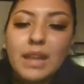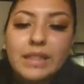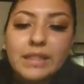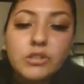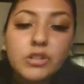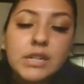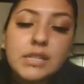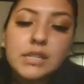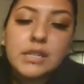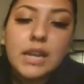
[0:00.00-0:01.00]
And they're
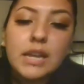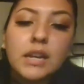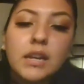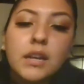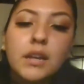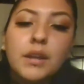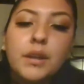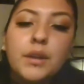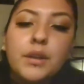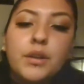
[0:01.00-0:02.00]
trying to like,
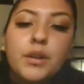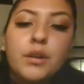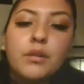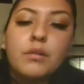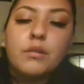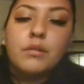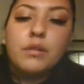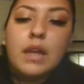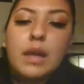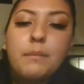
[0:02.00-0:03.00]
you know,
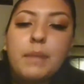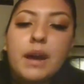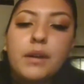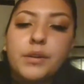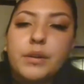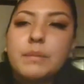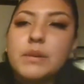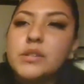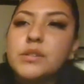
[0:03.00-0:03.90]
empower you.